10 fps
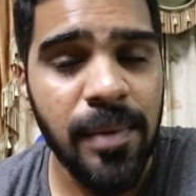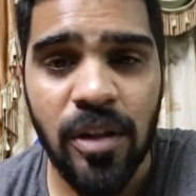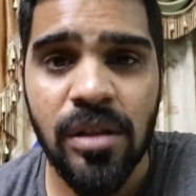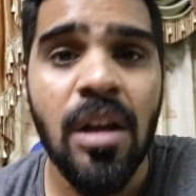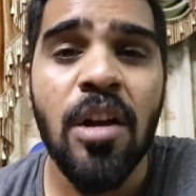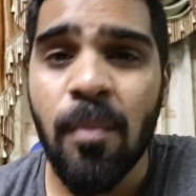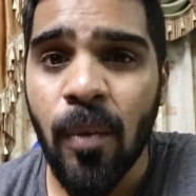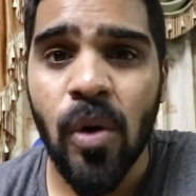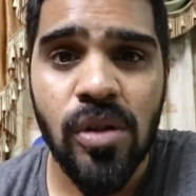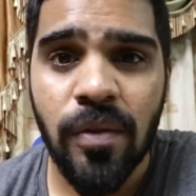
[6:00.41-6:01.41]
because
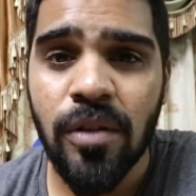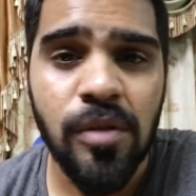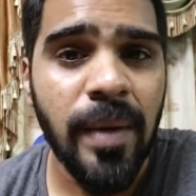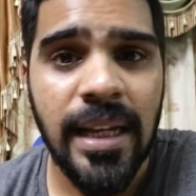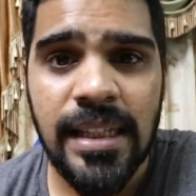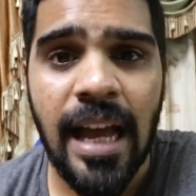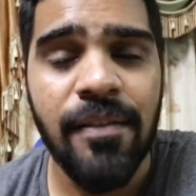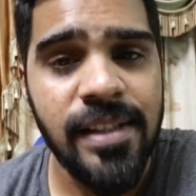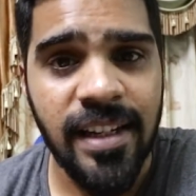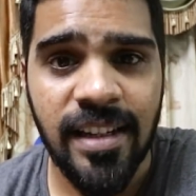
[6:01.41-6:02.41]
most of those bikes have
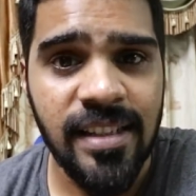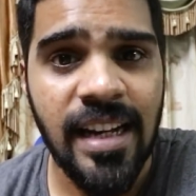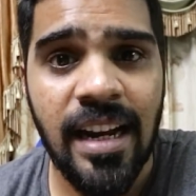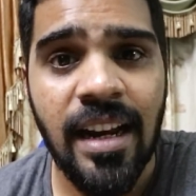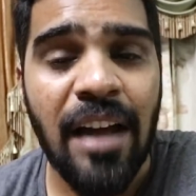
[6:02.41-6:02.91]
a center stand.